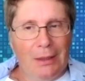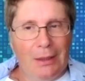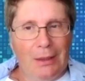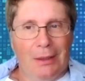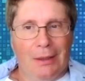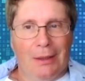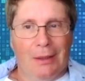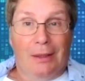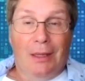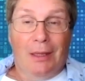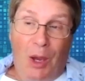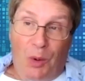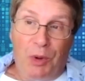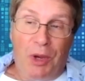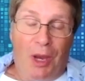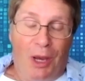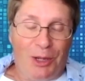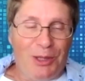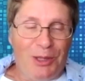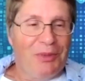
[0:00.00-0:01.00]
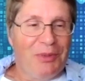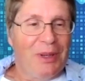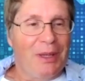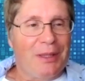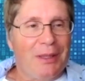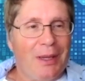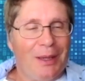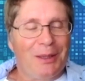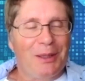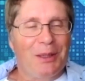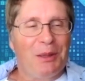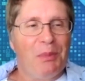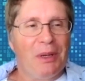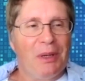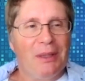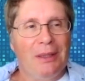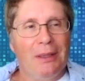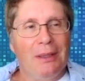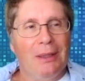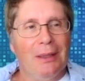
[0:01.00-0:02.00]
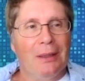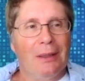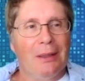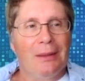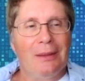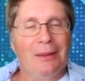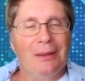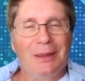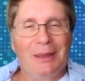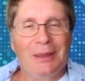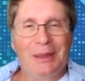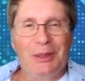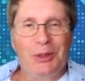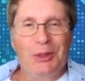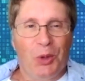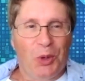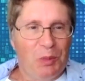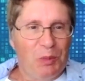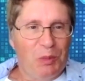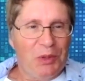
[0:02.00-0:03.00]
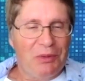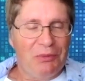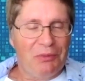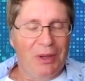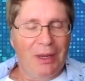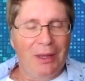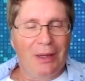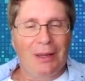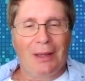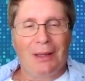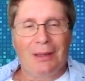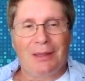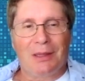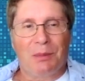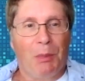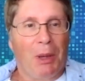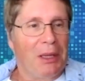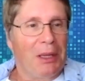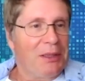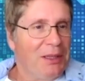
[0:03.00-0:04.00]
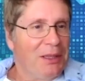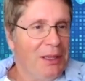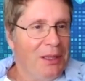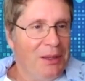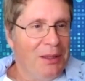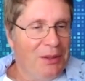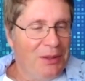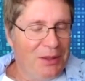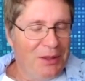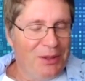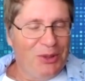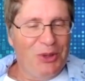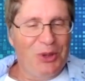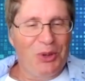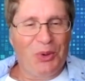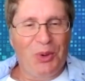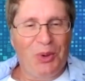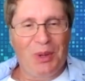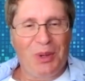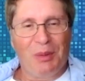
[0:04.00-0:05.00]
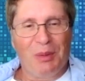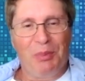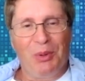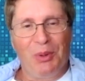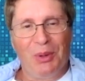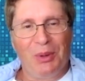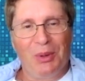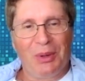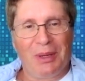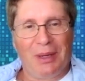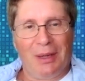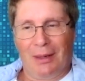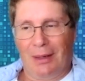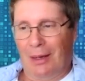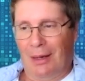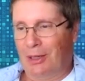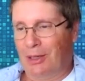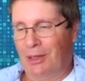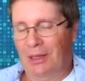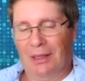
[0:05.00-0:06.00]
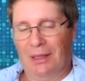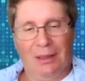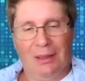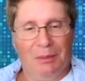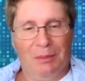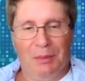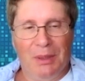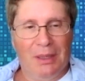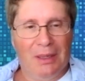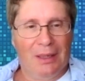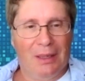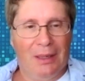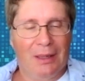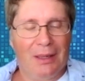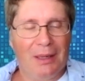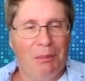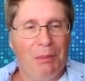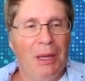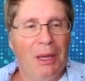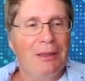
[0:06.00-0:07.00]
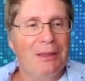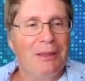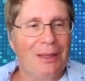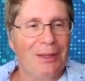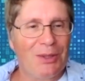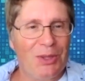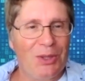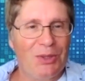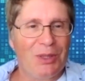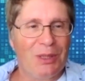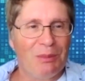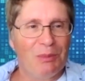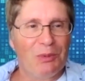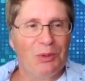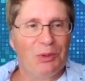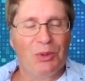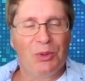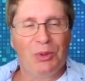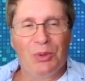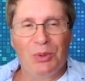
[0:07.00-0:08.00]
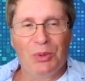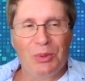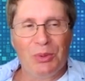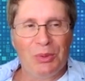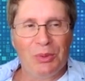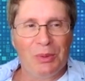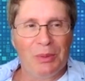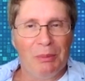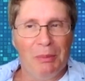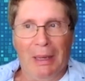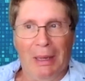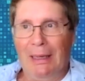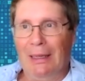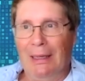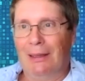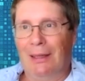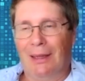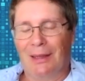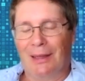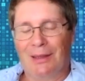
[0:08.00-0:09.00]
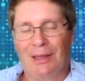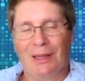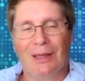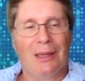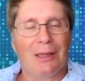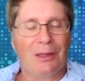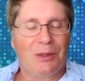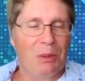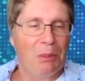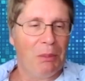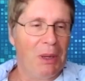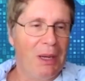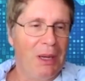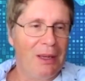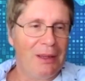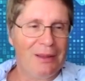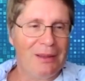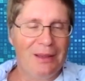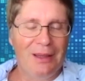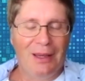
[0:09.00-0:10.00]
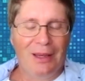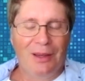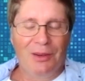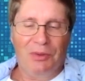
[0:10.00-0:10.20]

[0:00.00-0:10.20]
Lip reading: Yeah, we're actually very excited about the autonomous vehicles, smart cities. Apollo can actually be an amazing system to do many things in this domain.